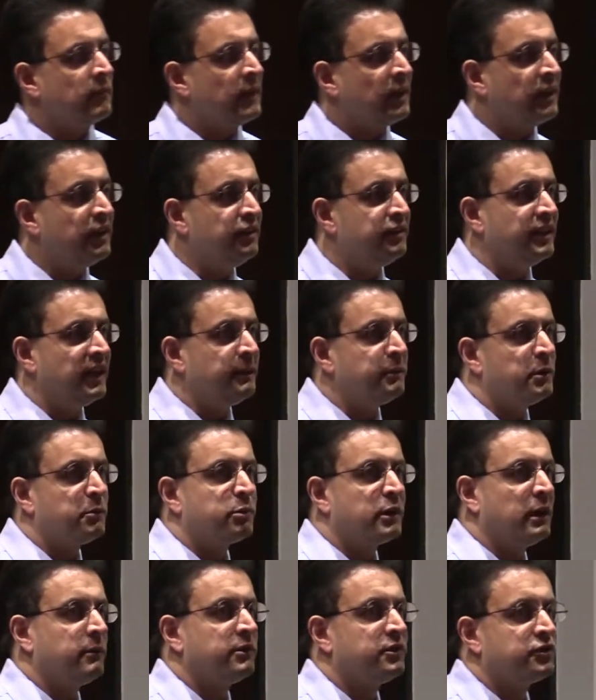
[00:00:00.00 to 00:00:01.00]
Can you take them to a
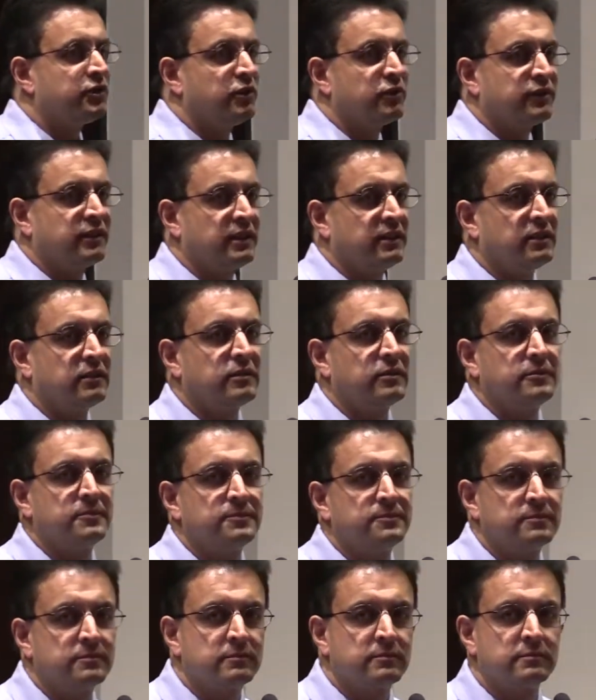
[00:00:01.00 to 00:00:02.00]
primary stroke center?
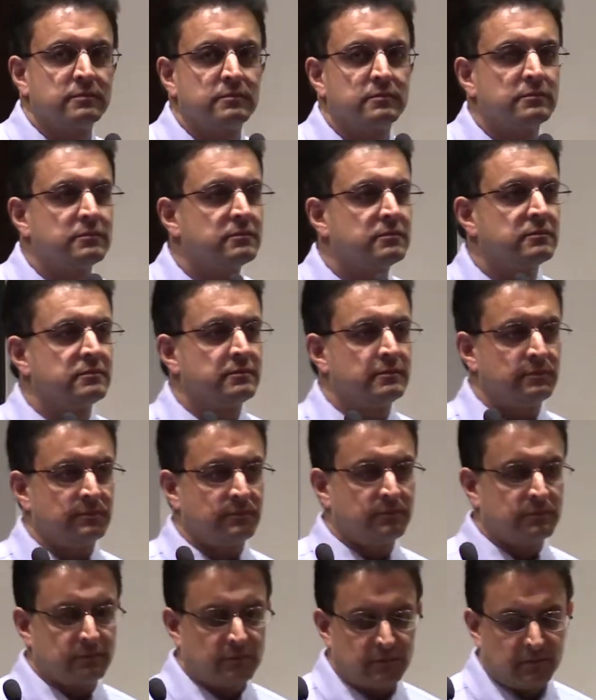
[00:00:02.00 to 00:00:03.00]
No.
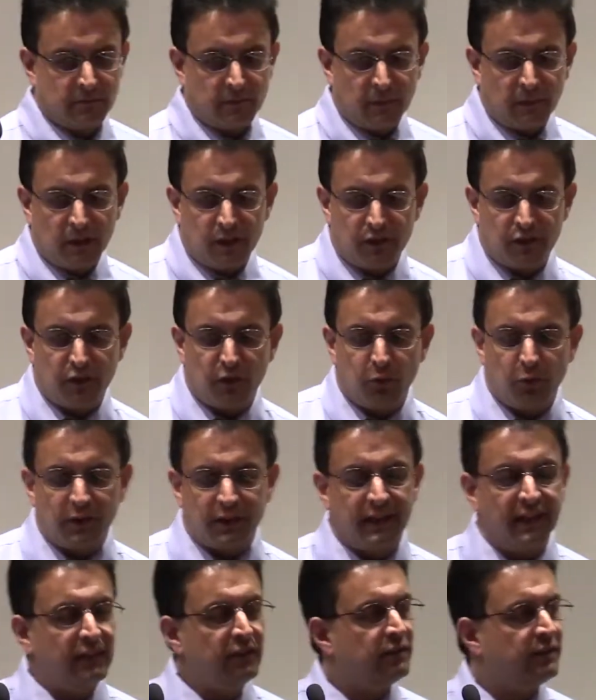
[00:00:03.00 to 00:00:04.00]
So where
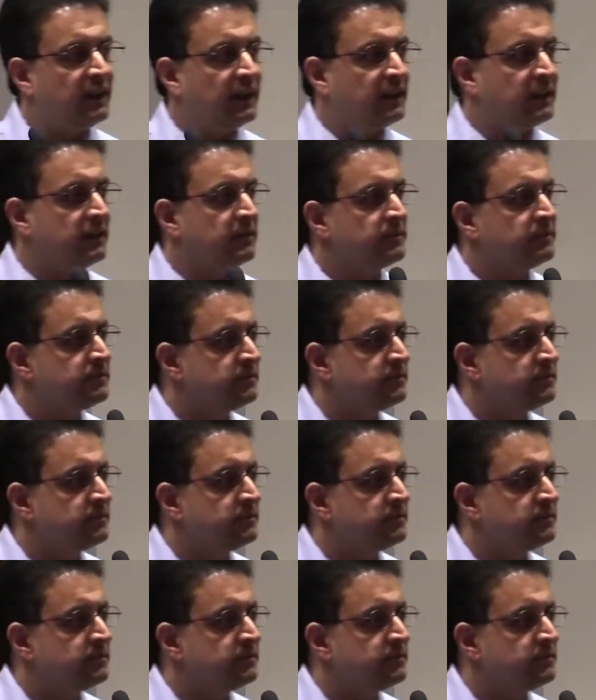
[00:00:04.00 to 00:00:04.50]
can you take it?